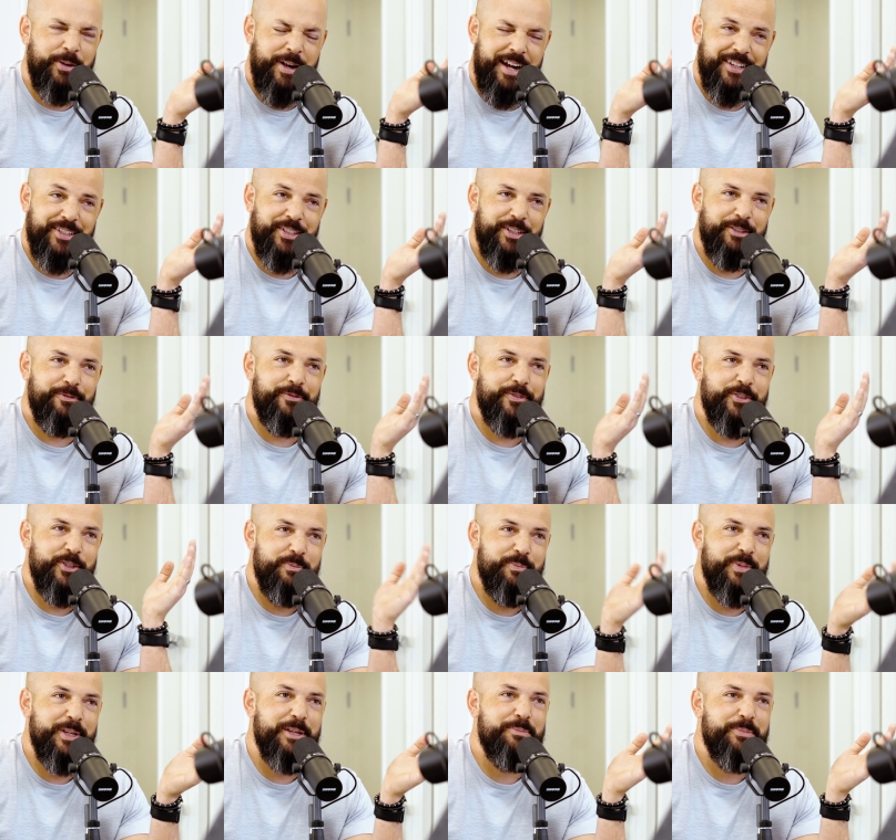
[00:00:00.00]
there were actually a
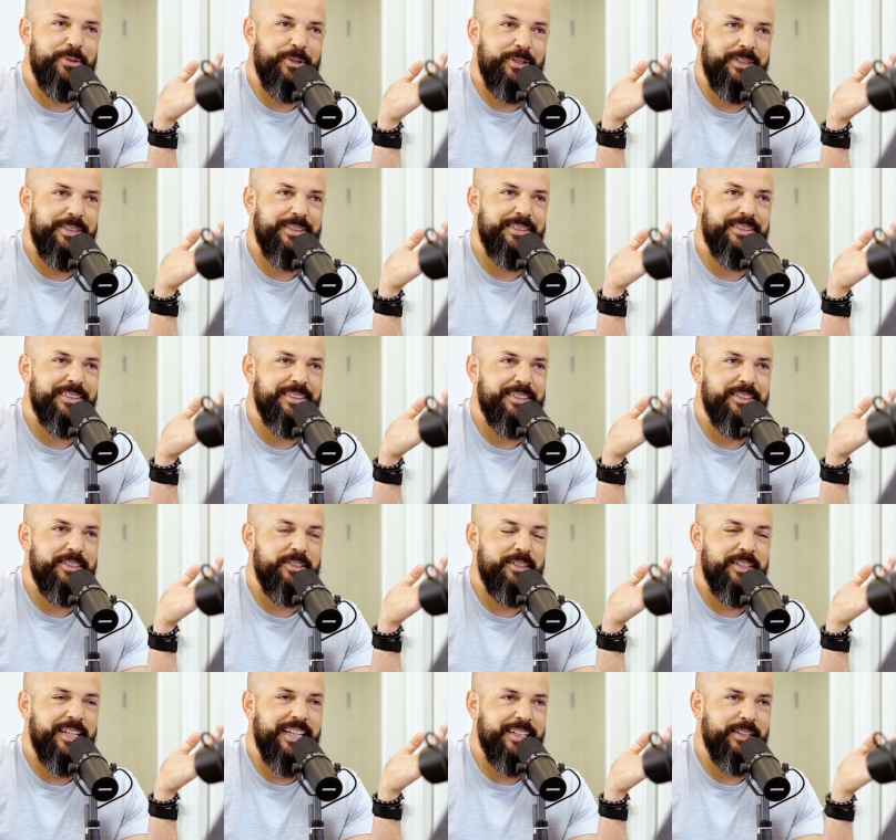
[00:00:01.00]
few people
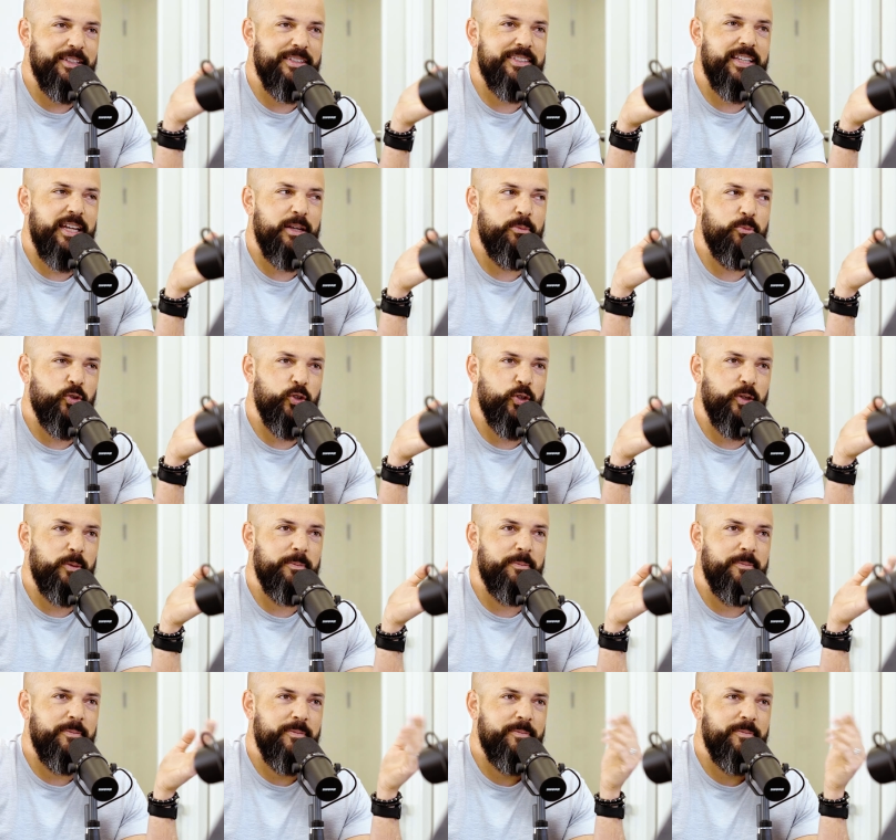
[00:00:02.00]
in the same room.